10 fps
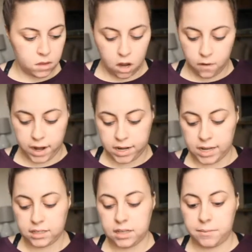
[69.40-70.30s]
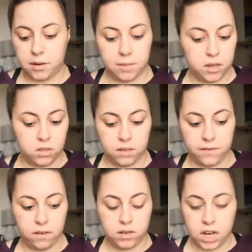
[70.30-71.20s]
Alright, next I'm going to be using
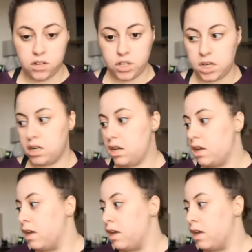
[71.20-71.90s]
foundation,